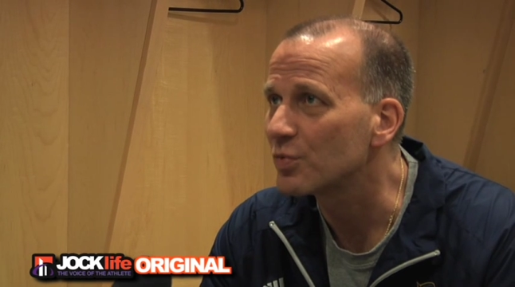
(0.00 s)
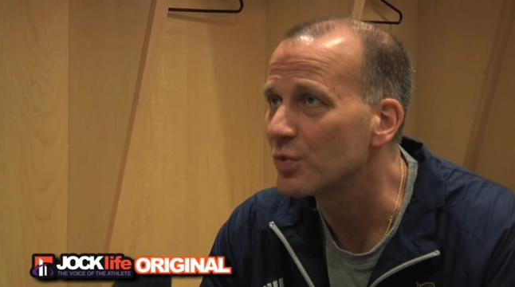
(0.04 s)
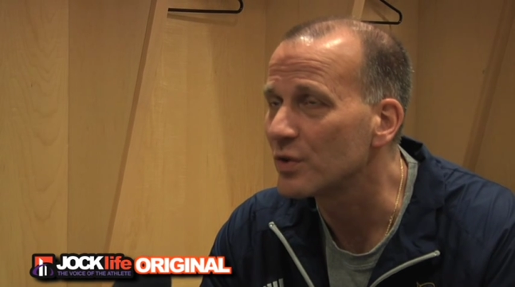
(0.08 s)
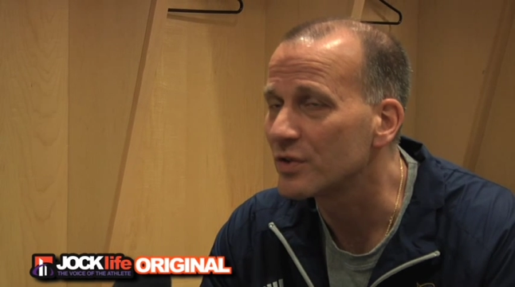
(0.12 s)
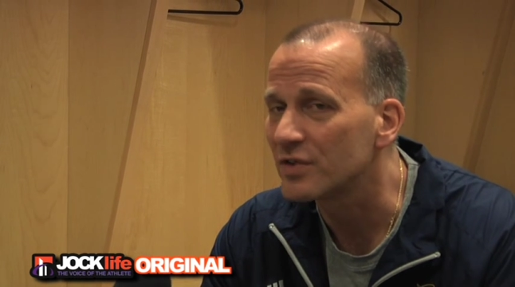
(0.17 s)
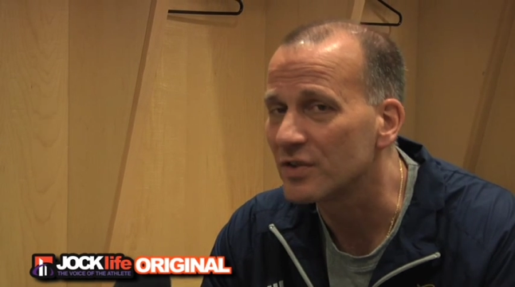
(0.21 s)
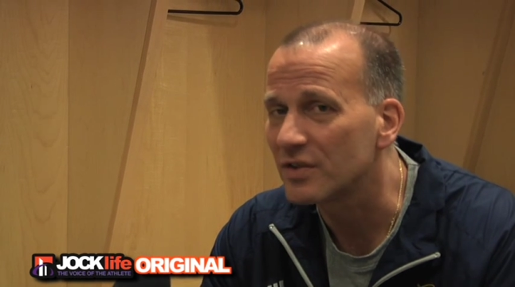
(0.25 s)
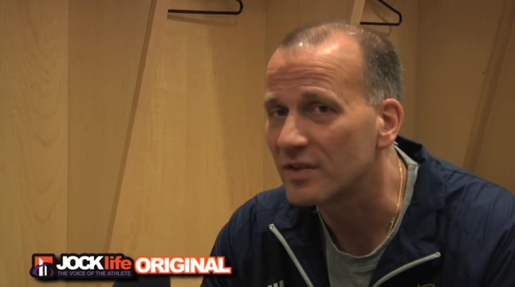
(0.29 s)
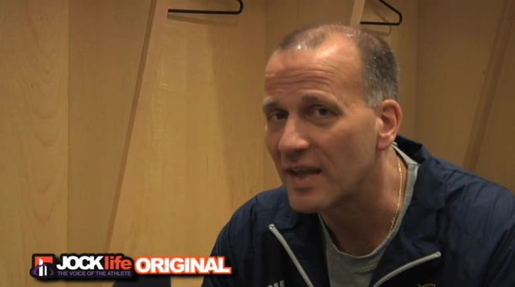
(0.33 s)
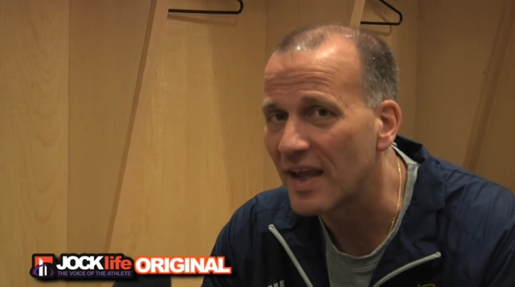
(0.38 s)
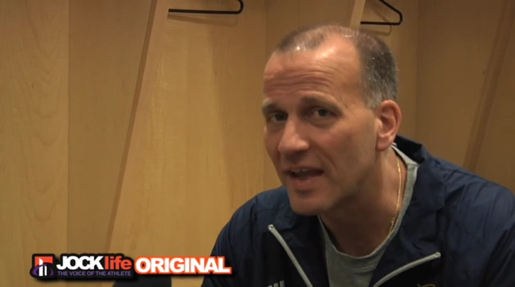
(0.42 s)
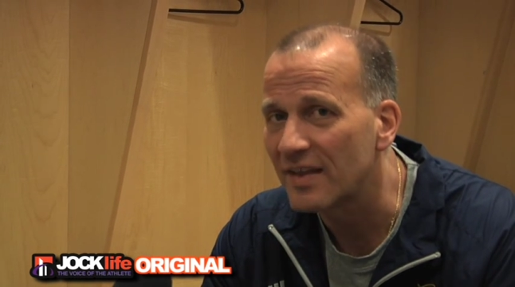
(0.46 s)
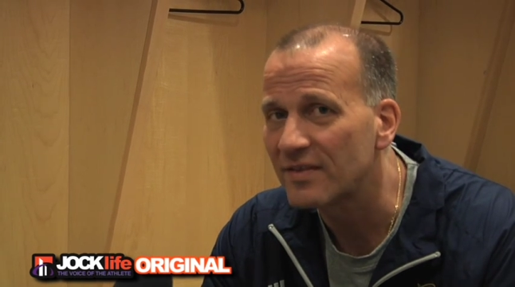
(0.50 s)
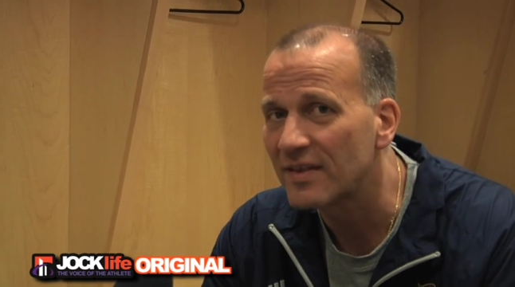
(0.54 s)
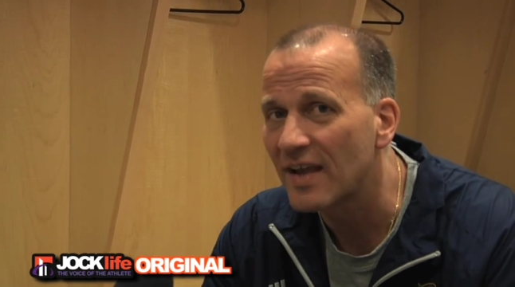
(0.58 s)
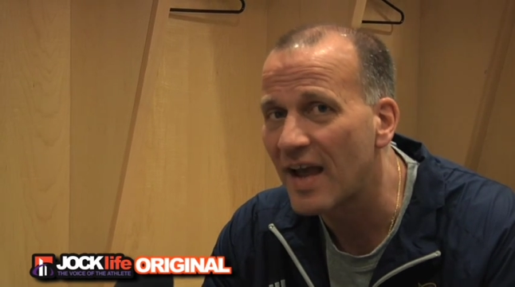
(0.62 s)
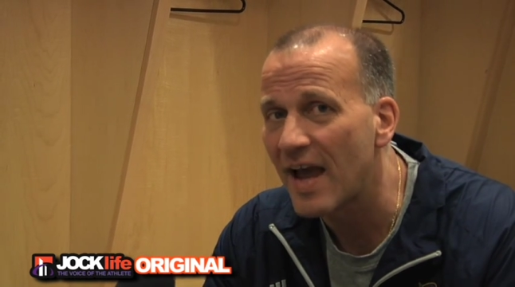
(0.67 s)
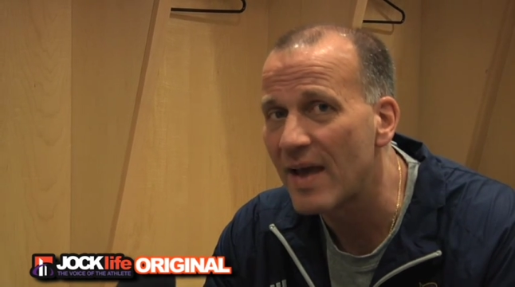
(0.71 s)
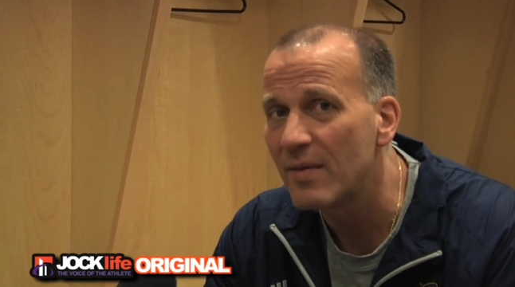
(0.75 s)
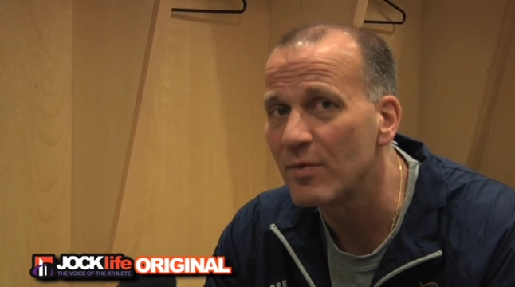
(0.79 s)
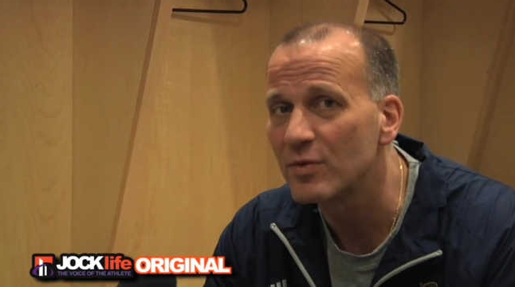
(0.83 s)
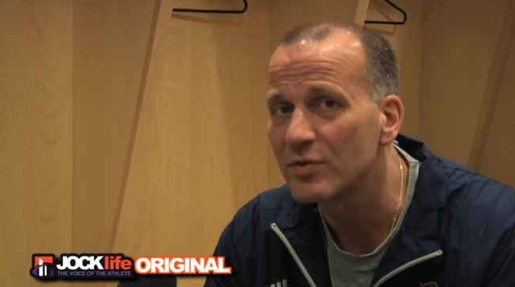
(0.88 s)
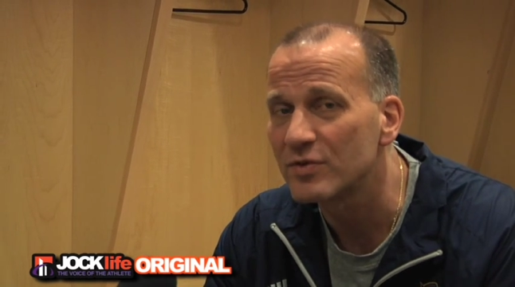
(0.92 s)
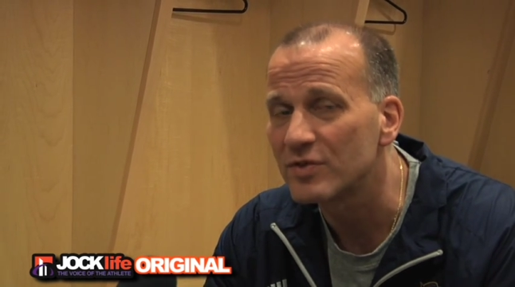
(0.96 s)
which at that
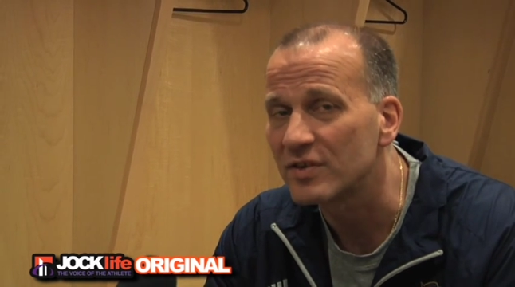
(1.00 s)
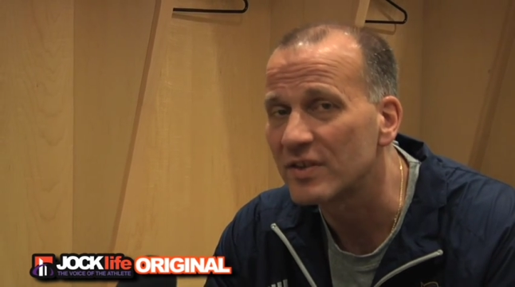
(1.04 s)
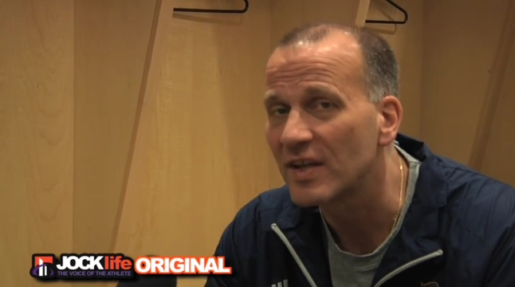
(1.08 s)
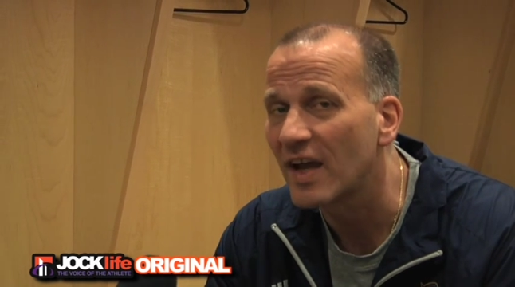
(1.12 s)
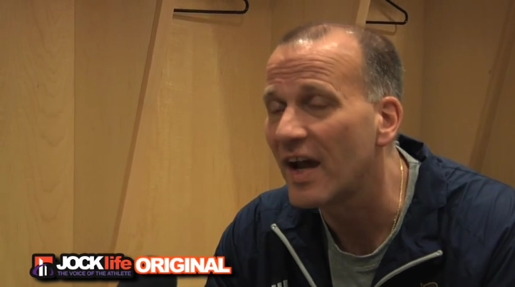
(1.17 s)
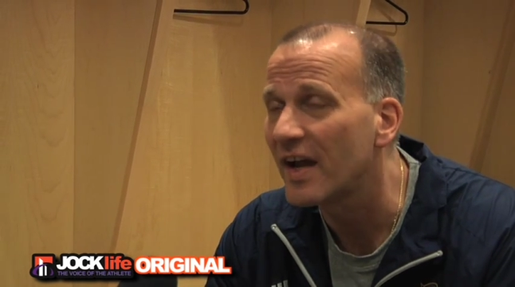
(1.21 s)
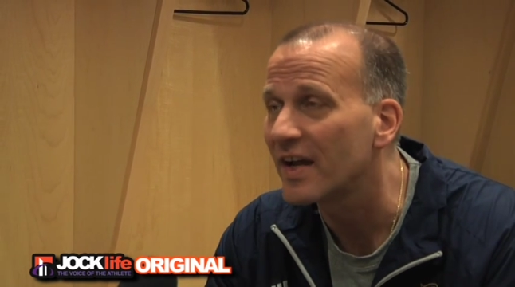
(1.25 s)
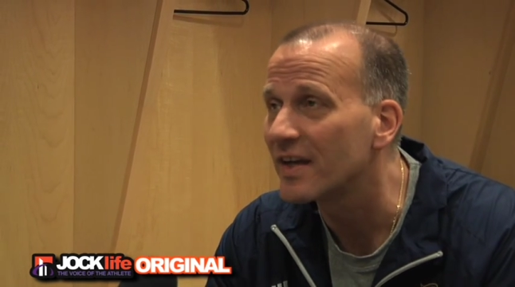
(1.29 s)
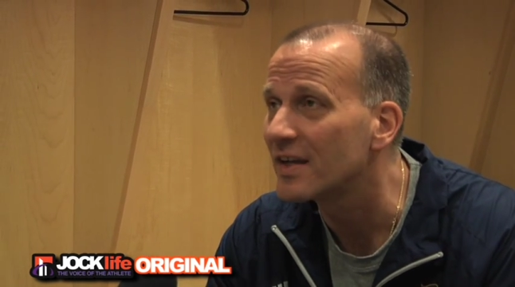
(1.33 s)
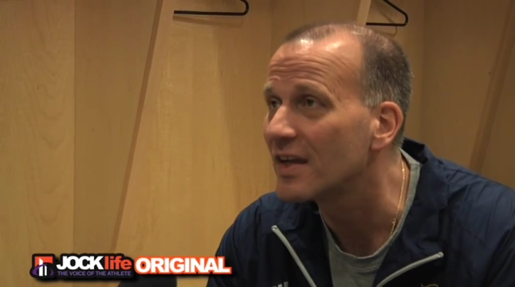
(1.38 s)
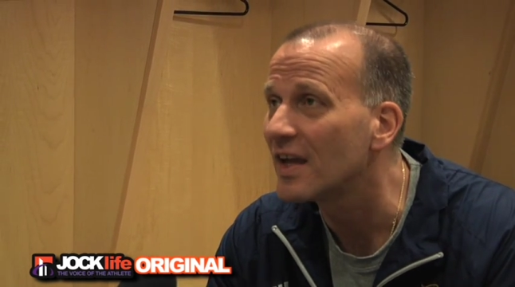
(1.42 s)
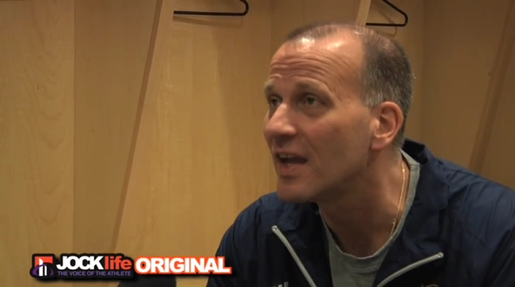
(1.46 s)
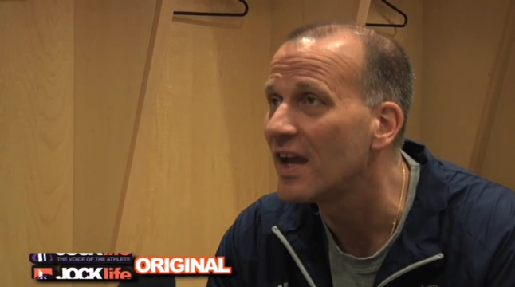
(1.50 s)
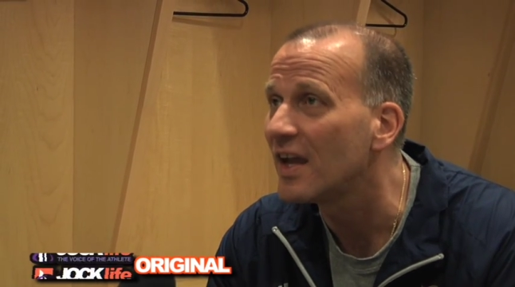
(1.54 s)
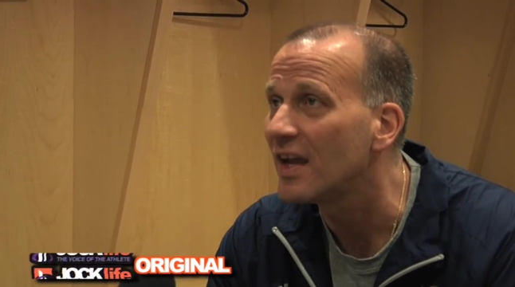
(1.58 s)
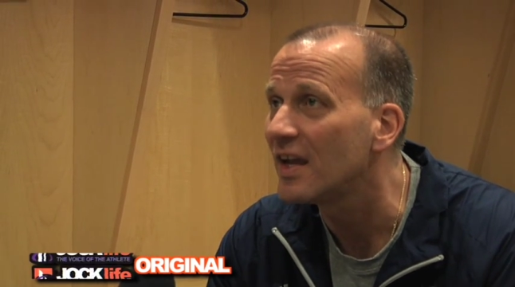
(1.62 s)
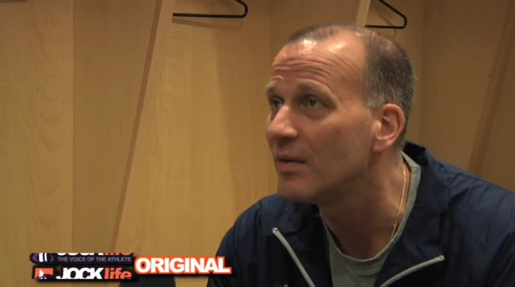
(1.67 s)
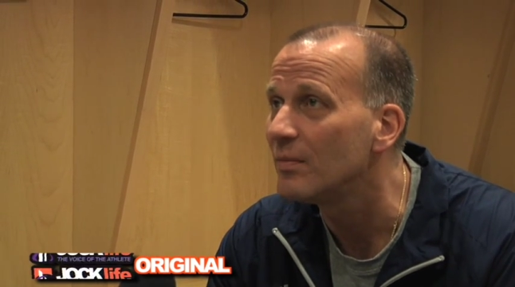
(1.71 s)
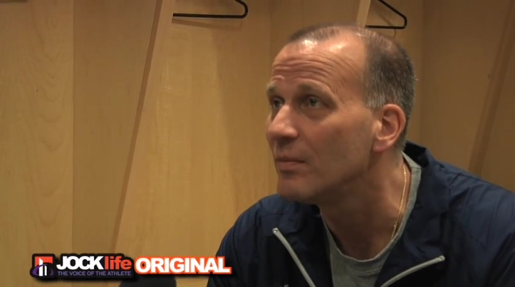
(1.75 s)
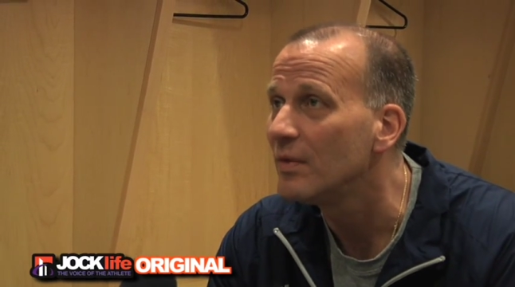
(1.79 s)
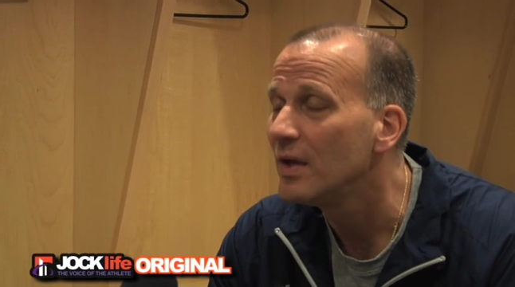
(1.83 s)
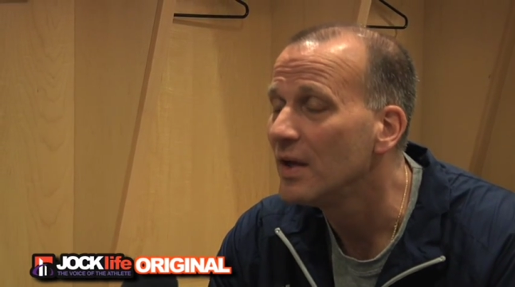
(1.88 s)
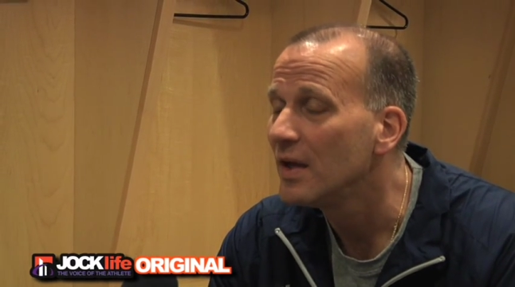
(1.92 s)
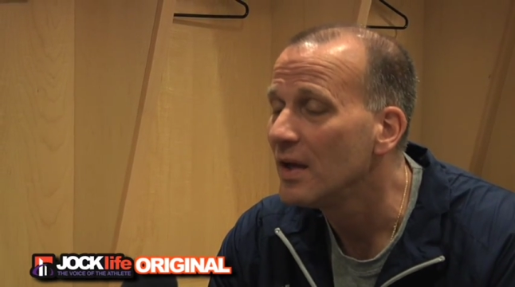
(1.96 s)
time it was a tie
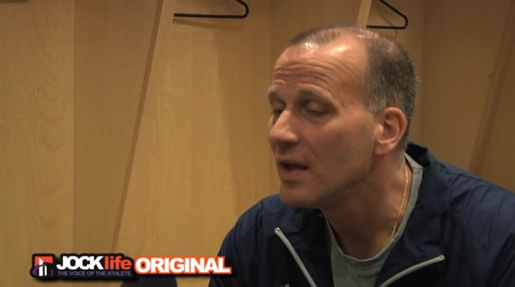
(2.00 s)
game.